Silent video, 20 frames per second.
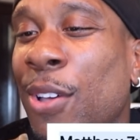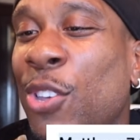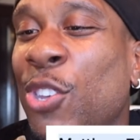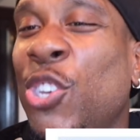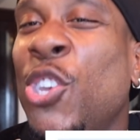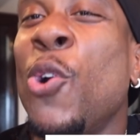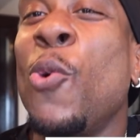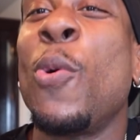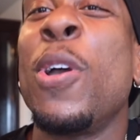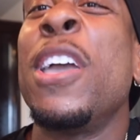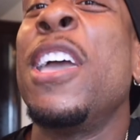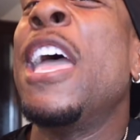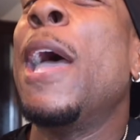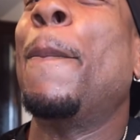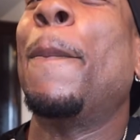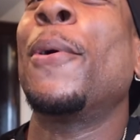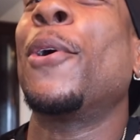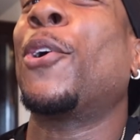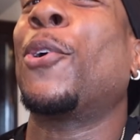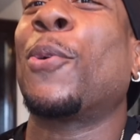You
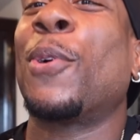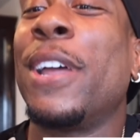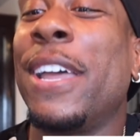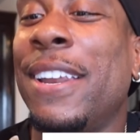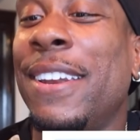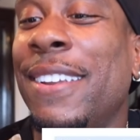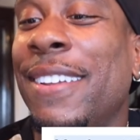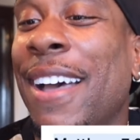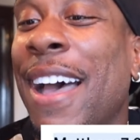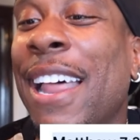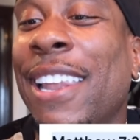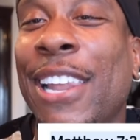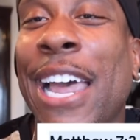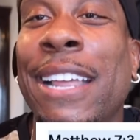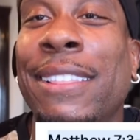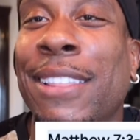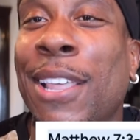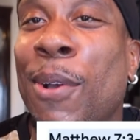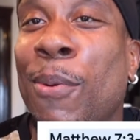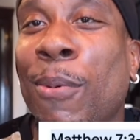hypocrite! I
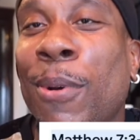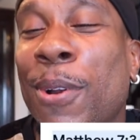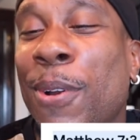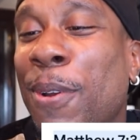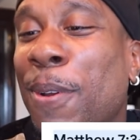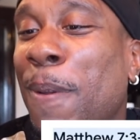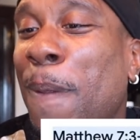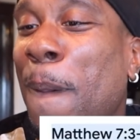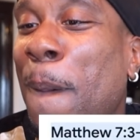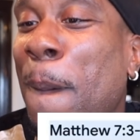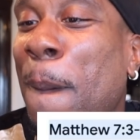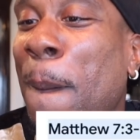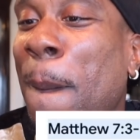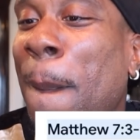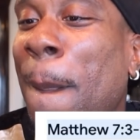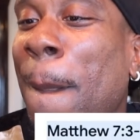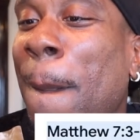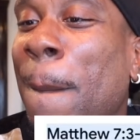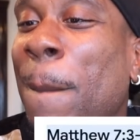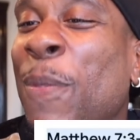like that word.
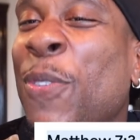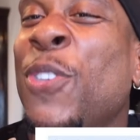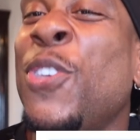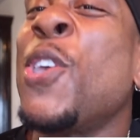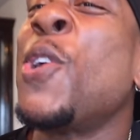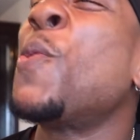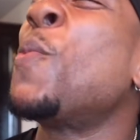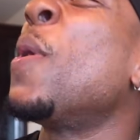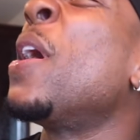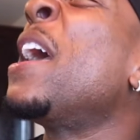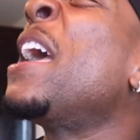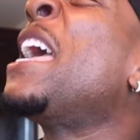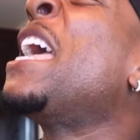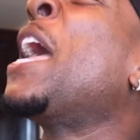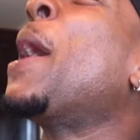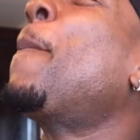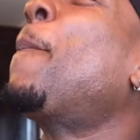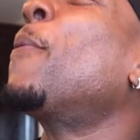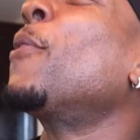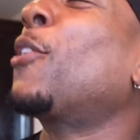You
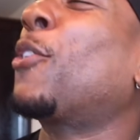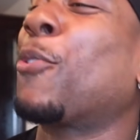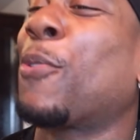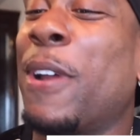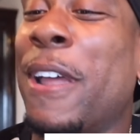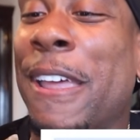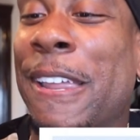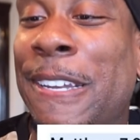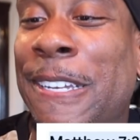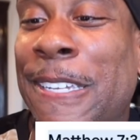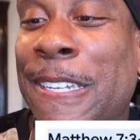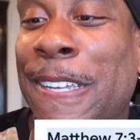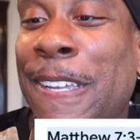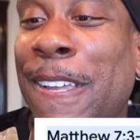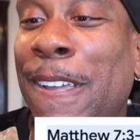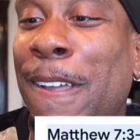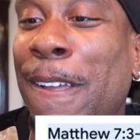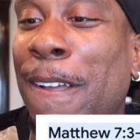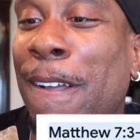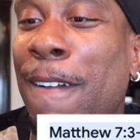hypocrite!
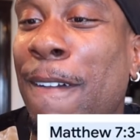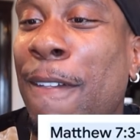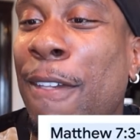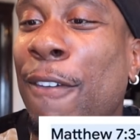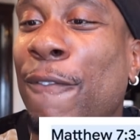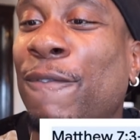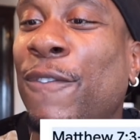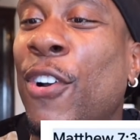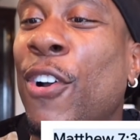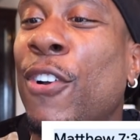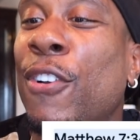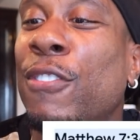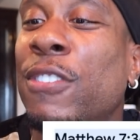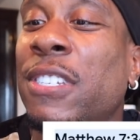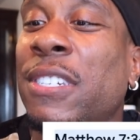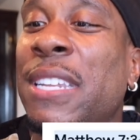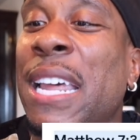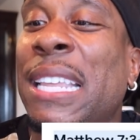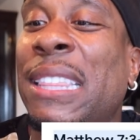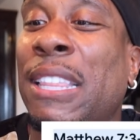
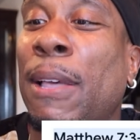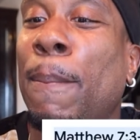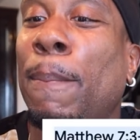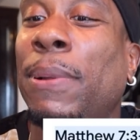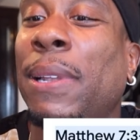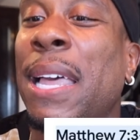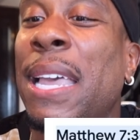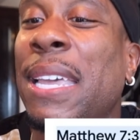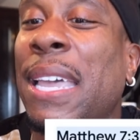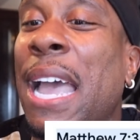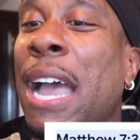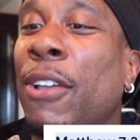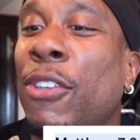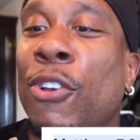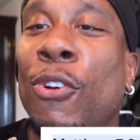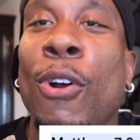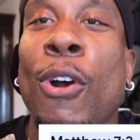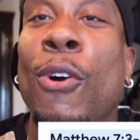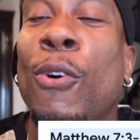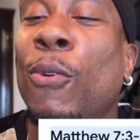First, take the plank out
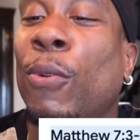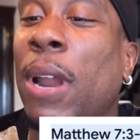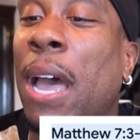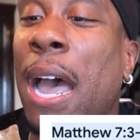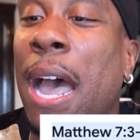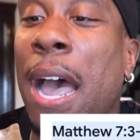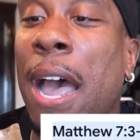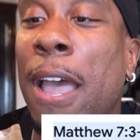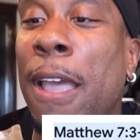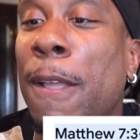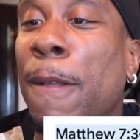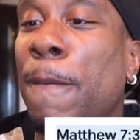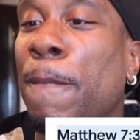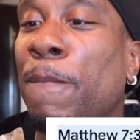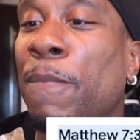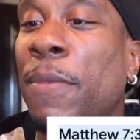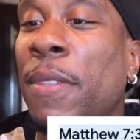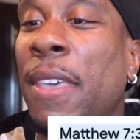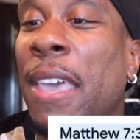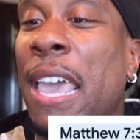your own eye,
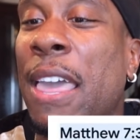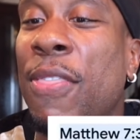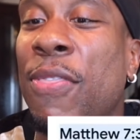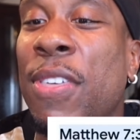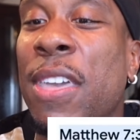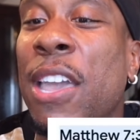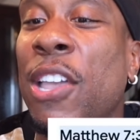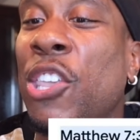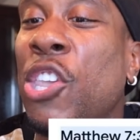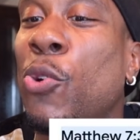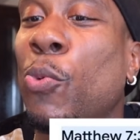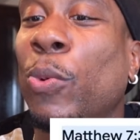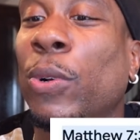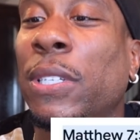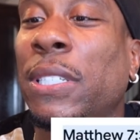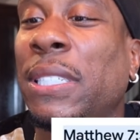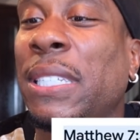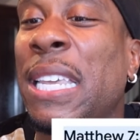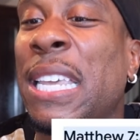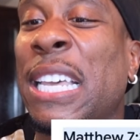and then you will
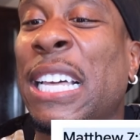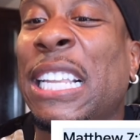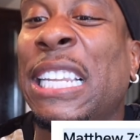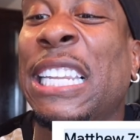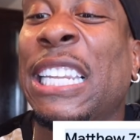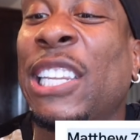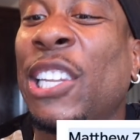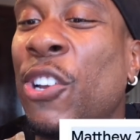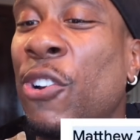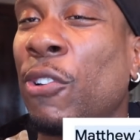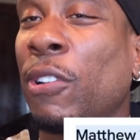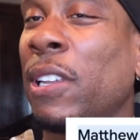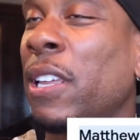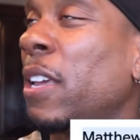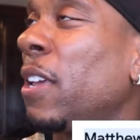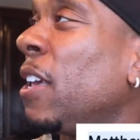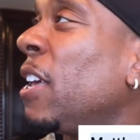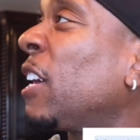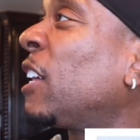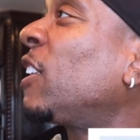see
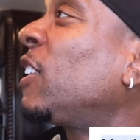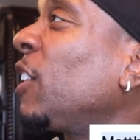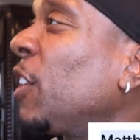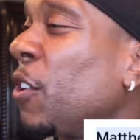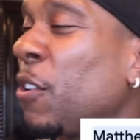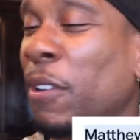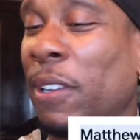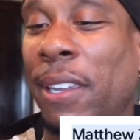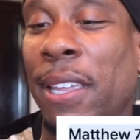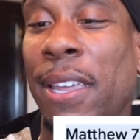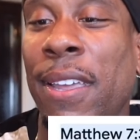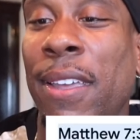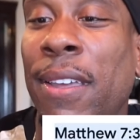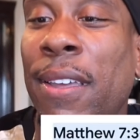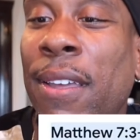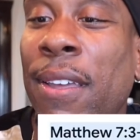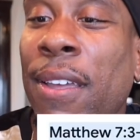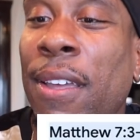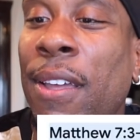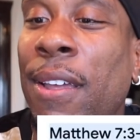clearly, clearly
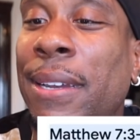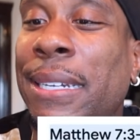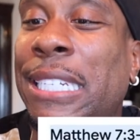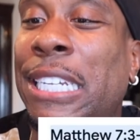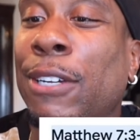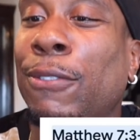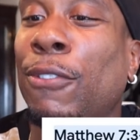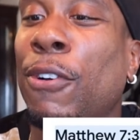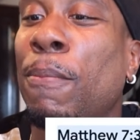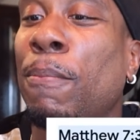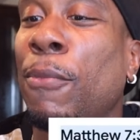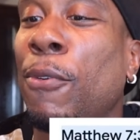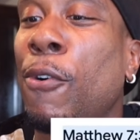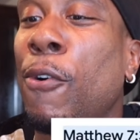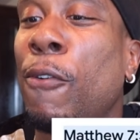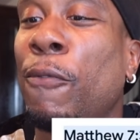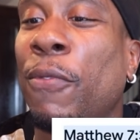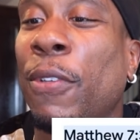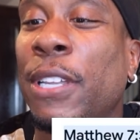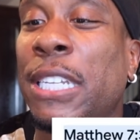to
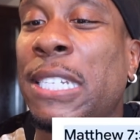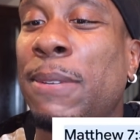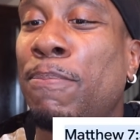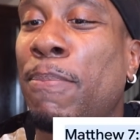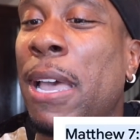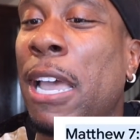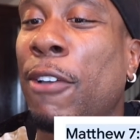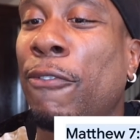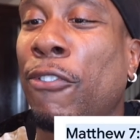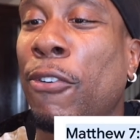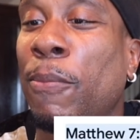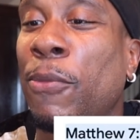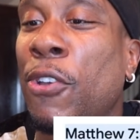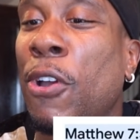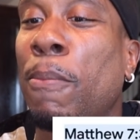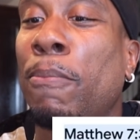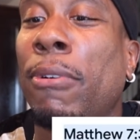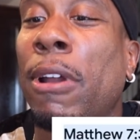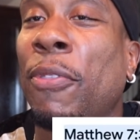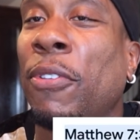remove the speck from
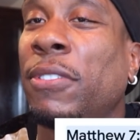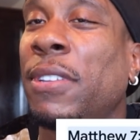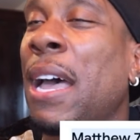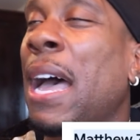your brother's